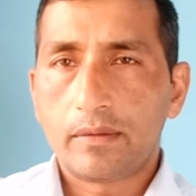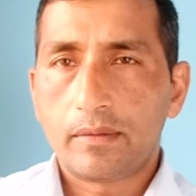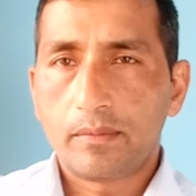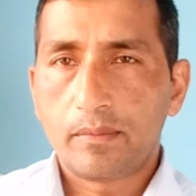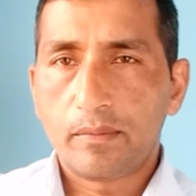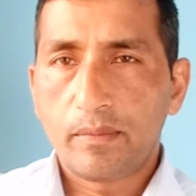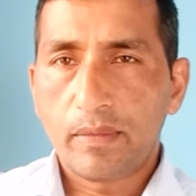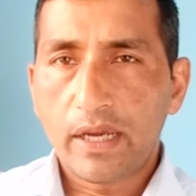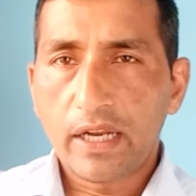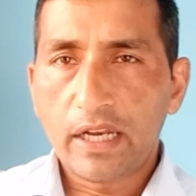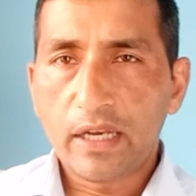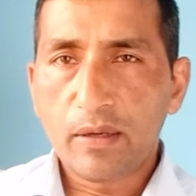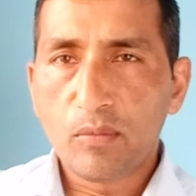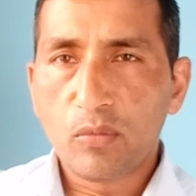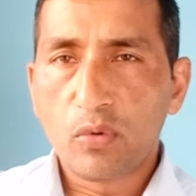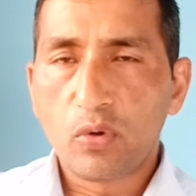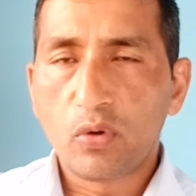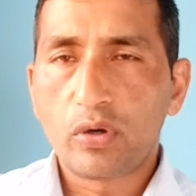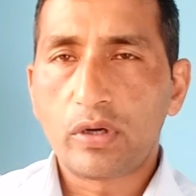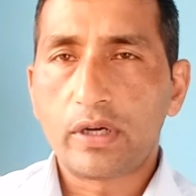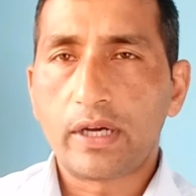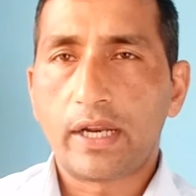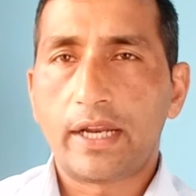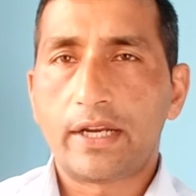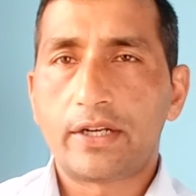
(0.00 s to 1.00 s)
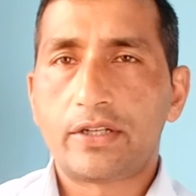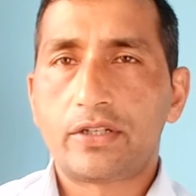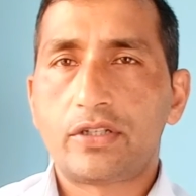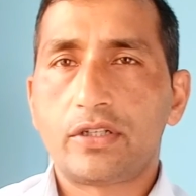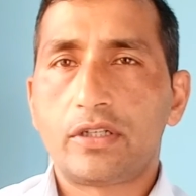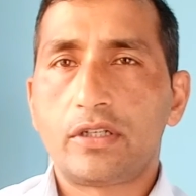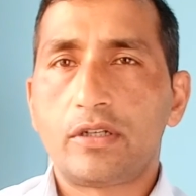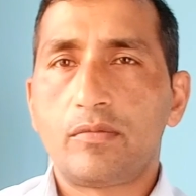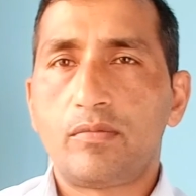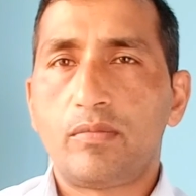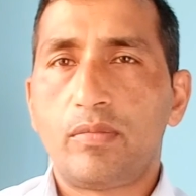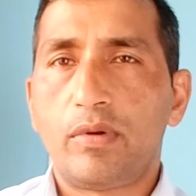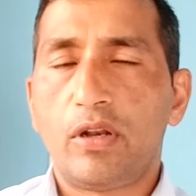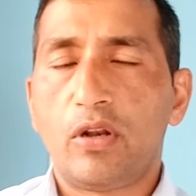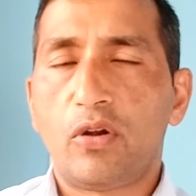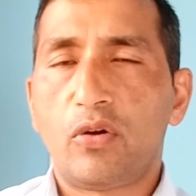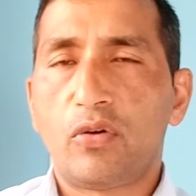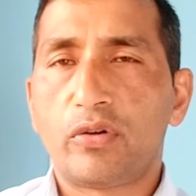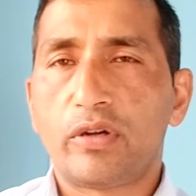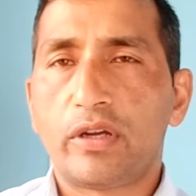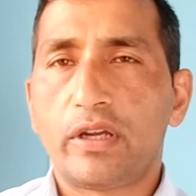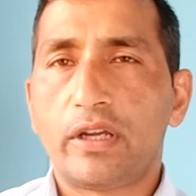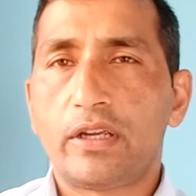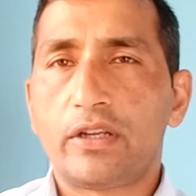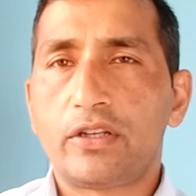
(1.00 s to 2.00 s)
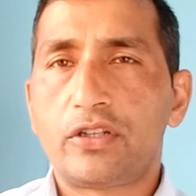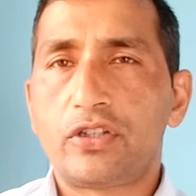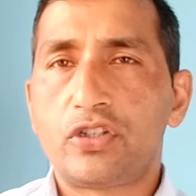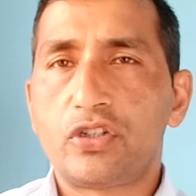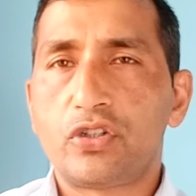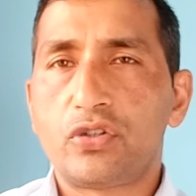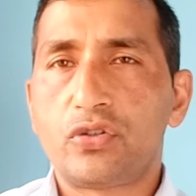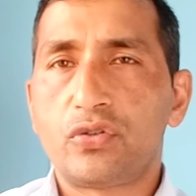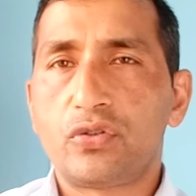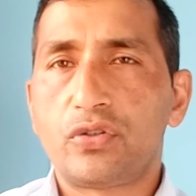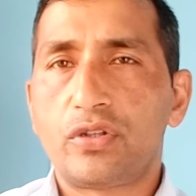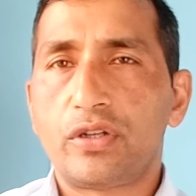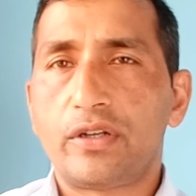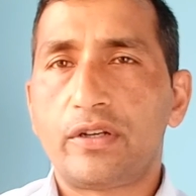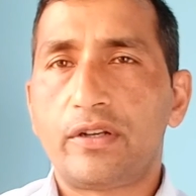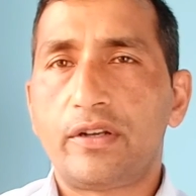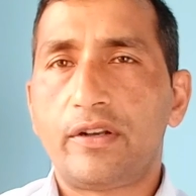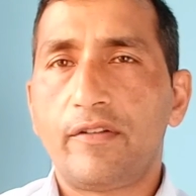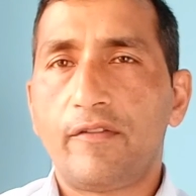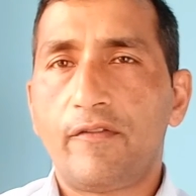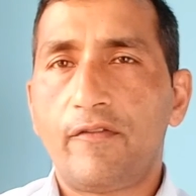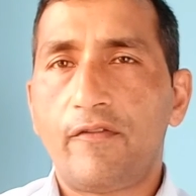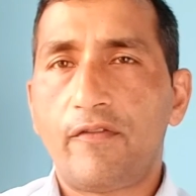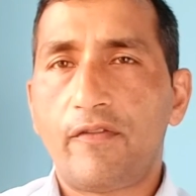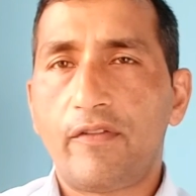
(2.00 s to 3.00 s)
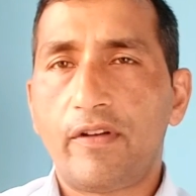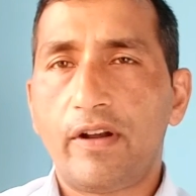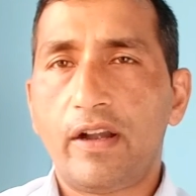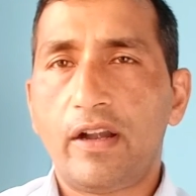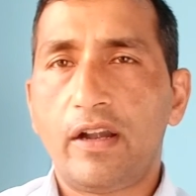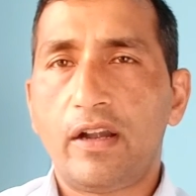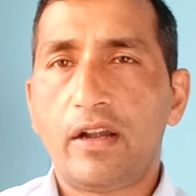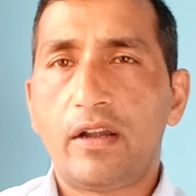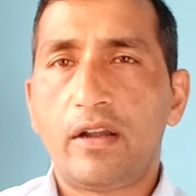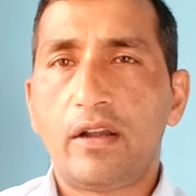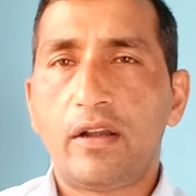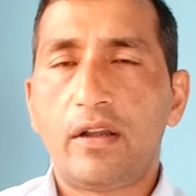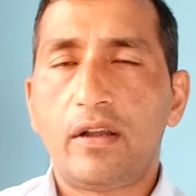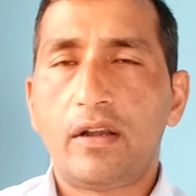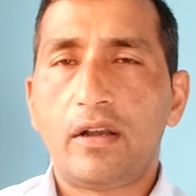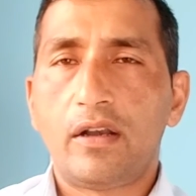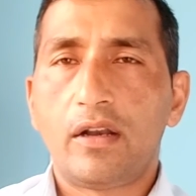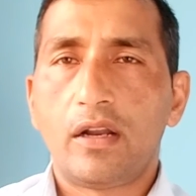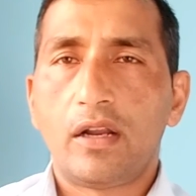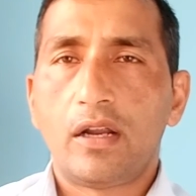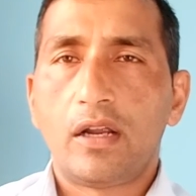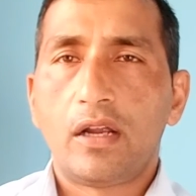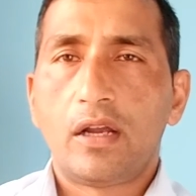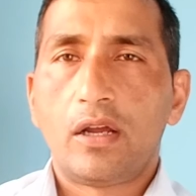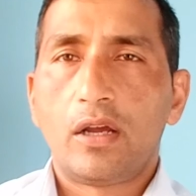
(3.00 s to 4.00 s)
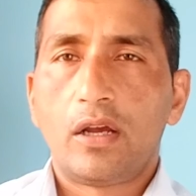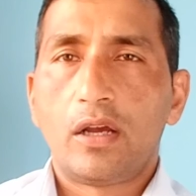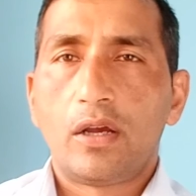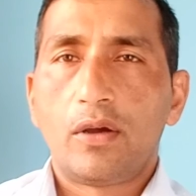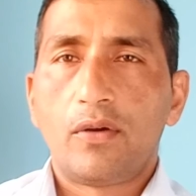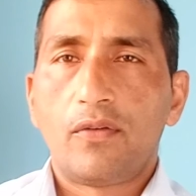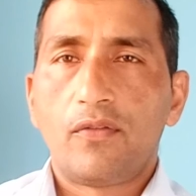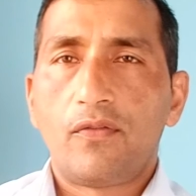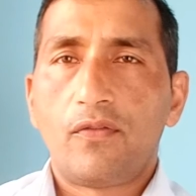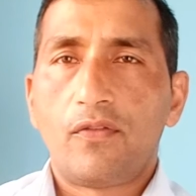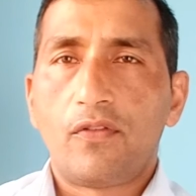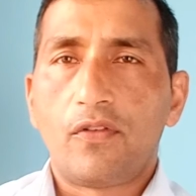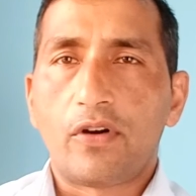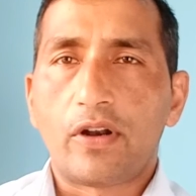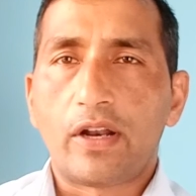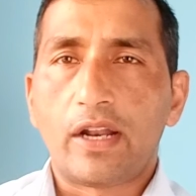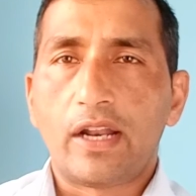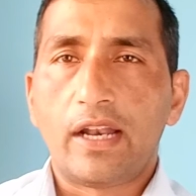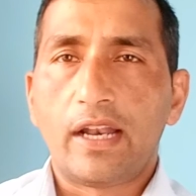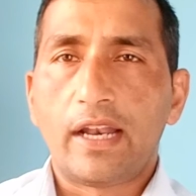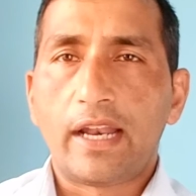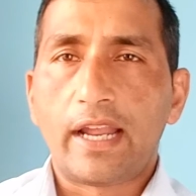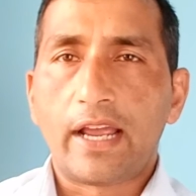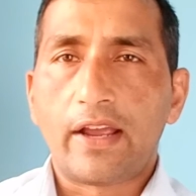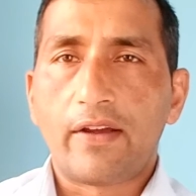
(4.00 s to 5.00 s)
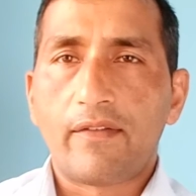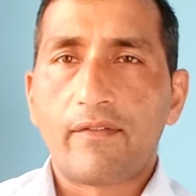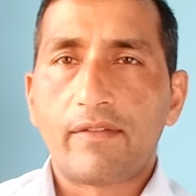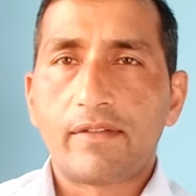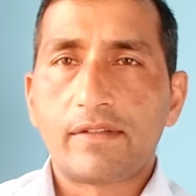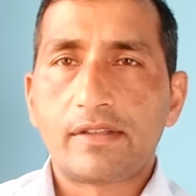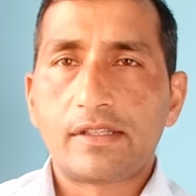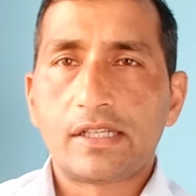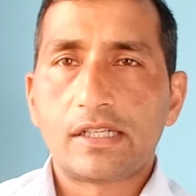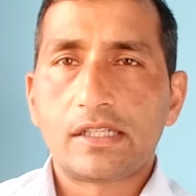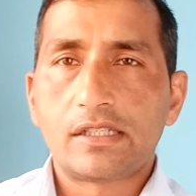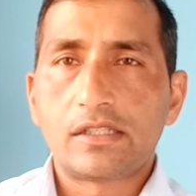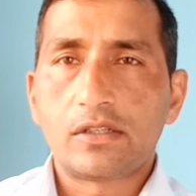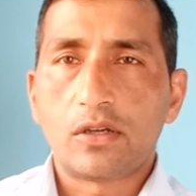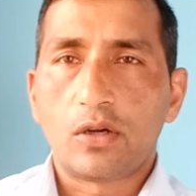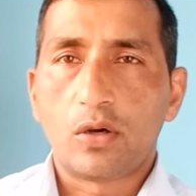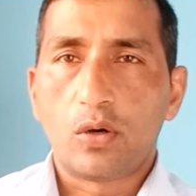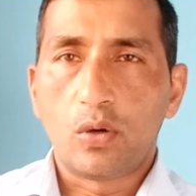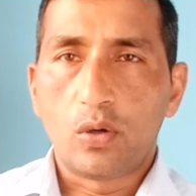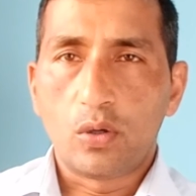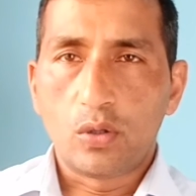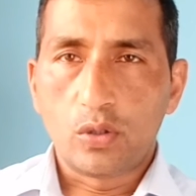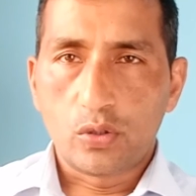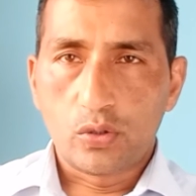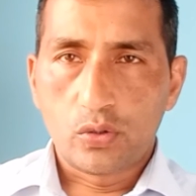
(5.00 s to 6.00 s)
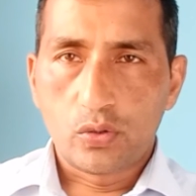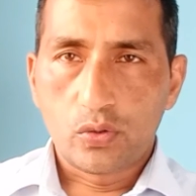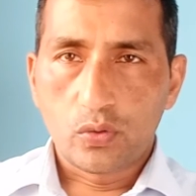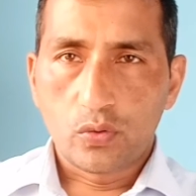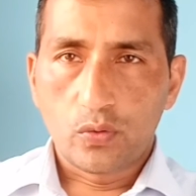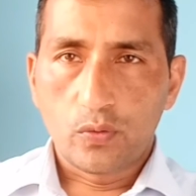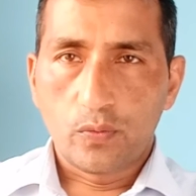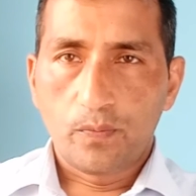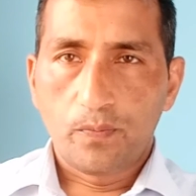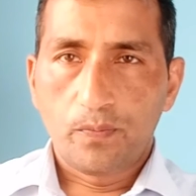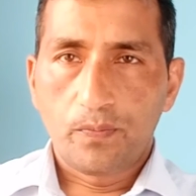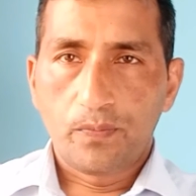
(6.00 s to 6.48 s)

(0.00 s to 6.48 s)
many more character belonging to the different foreign languages also.